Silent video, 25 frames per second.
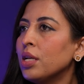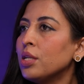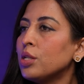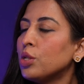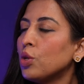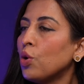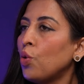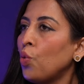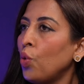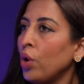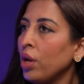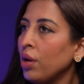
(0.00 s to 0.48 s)

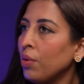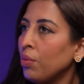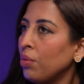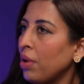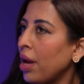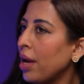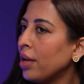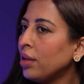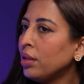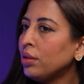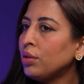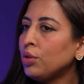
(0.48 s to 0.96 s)
So,
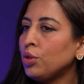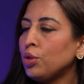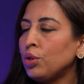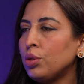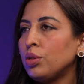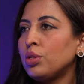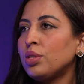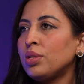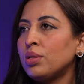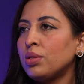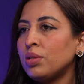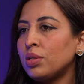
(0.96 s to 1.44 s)
and
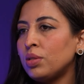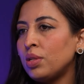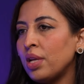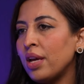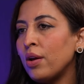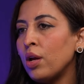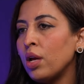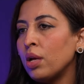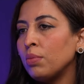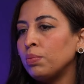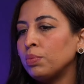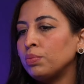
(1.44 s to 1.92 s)

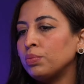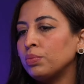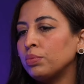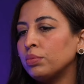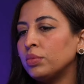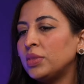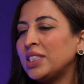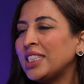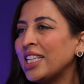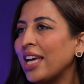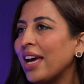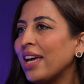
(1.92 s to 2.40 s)

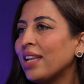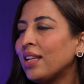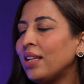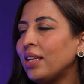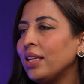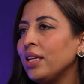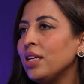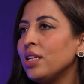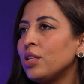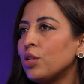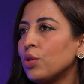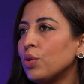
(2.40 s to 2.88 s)
sadly